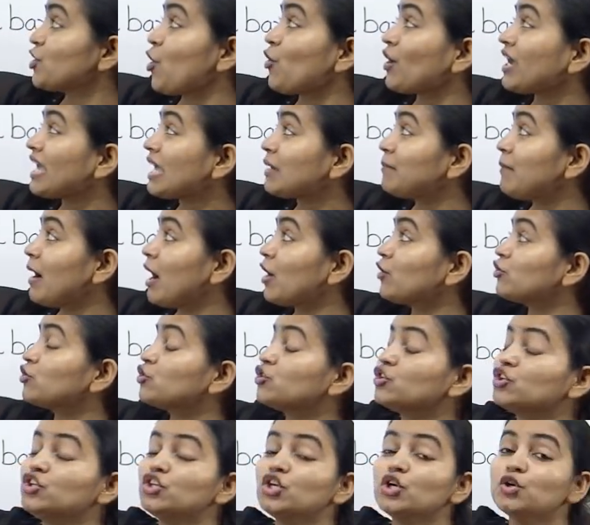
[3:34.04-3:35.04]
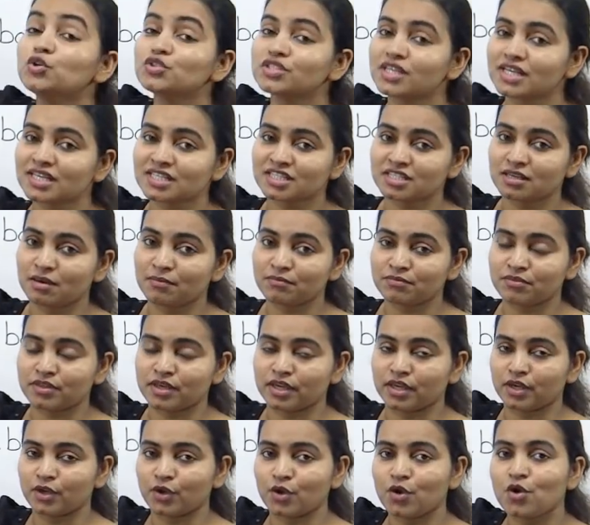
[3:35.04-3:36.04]
talking about using
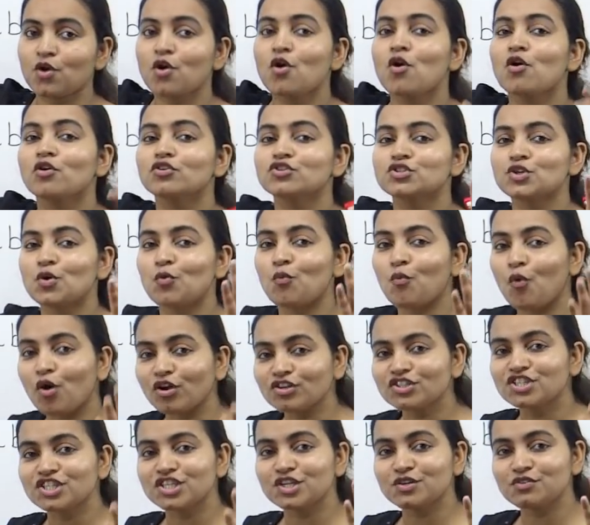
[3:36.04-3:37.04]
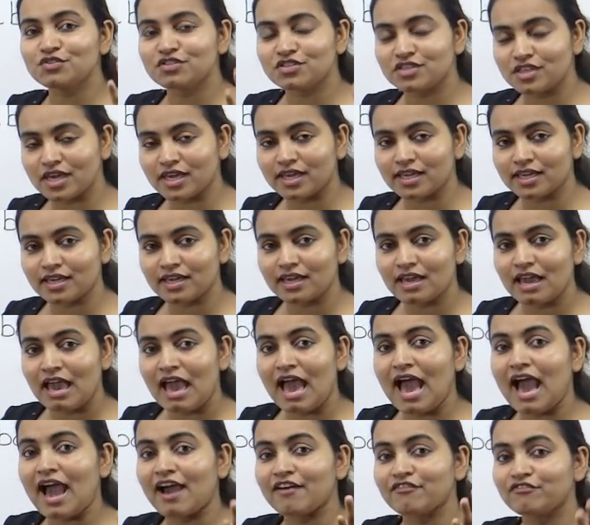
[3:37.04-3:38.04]
something. So what do you think
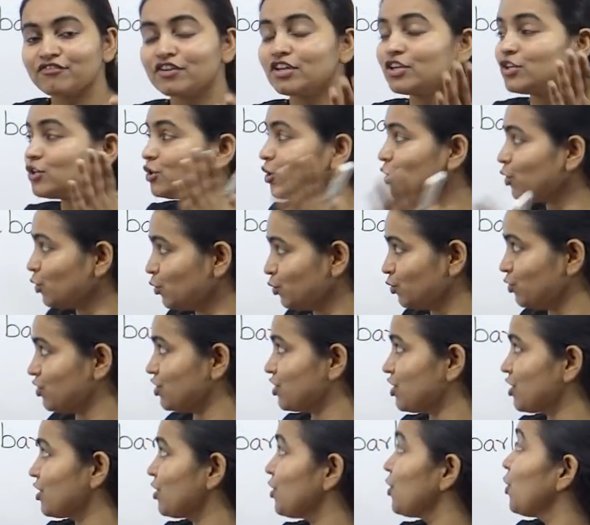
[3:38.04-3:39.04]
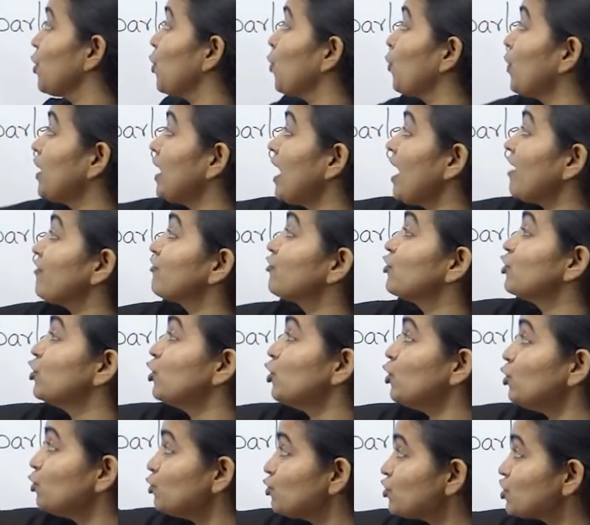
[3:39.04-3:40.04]
have we used? We have
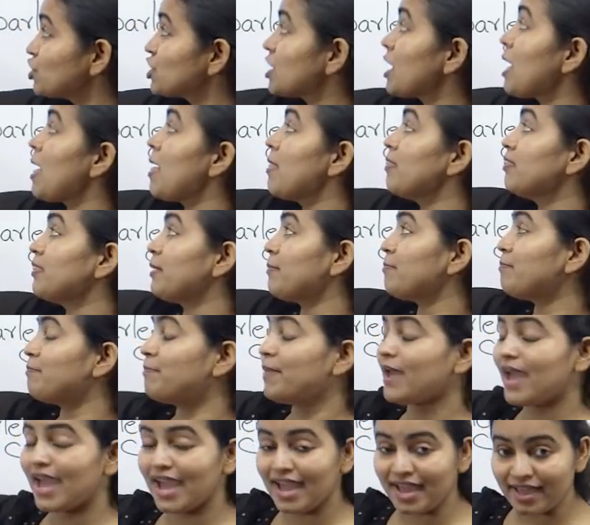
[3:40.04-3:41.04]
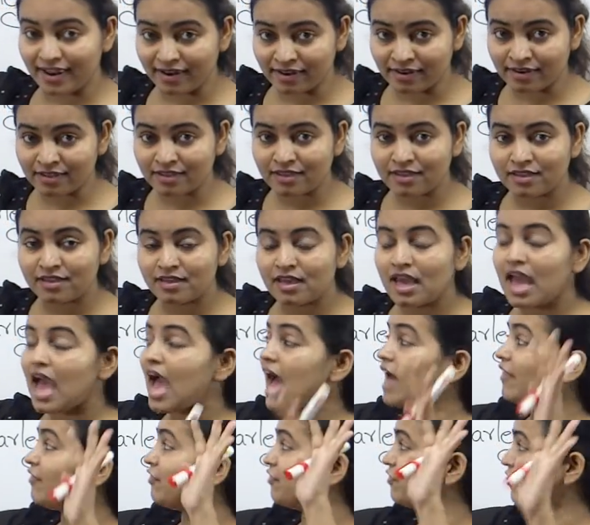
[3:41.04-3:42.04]
used the pen,
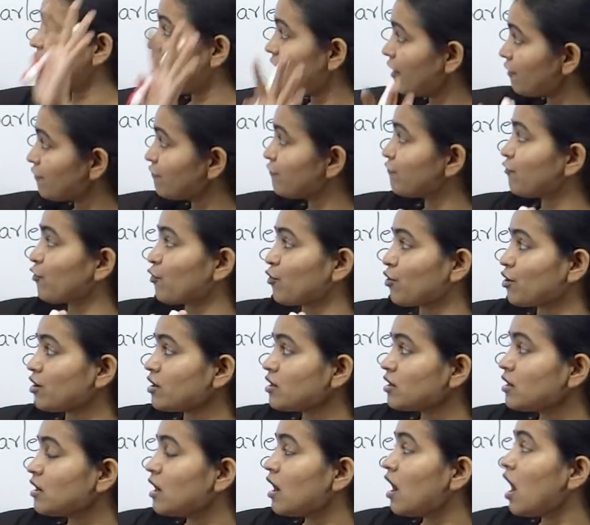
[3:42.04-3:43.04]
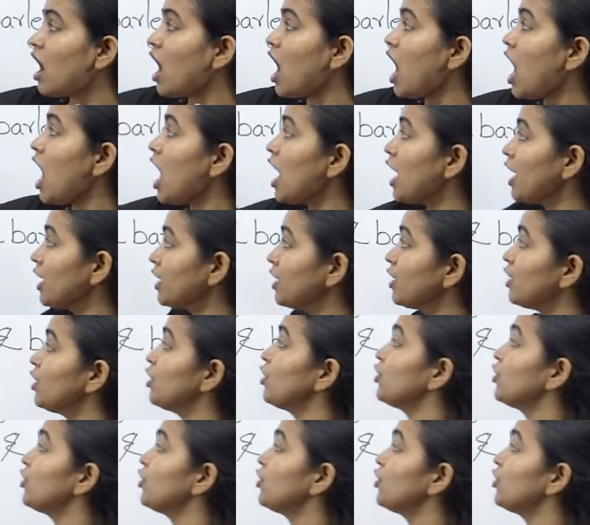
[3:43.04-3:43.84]
and therefore I